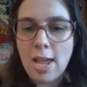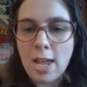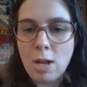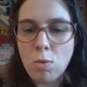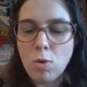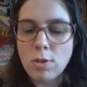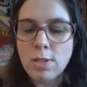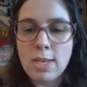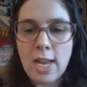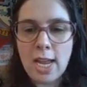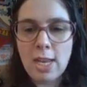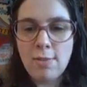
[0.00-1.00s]
equals
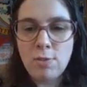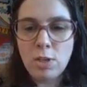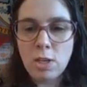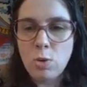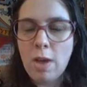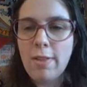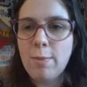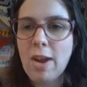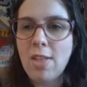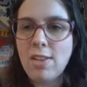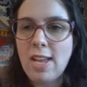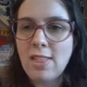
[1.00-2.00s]
-2, and then we
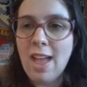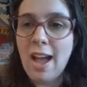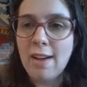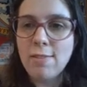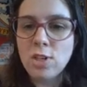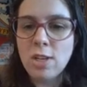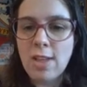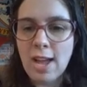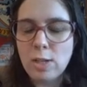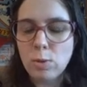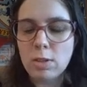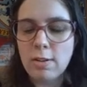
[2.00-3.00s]
have to take the average of
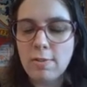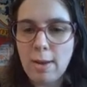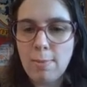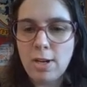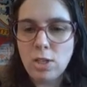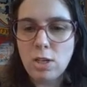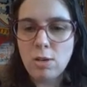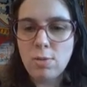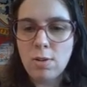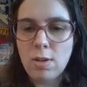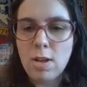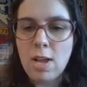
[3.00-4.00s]
that, so we're going to divide by 2,
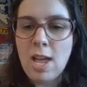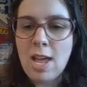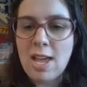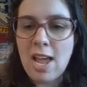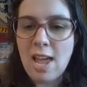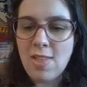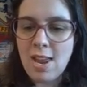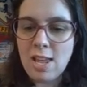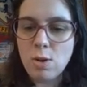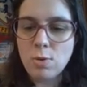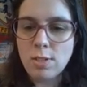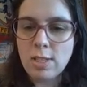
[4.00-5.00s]
and that
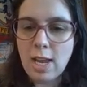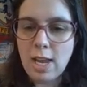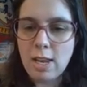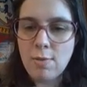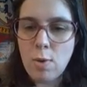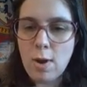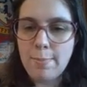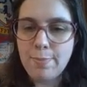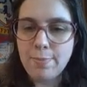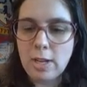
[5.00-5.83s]
equals -1.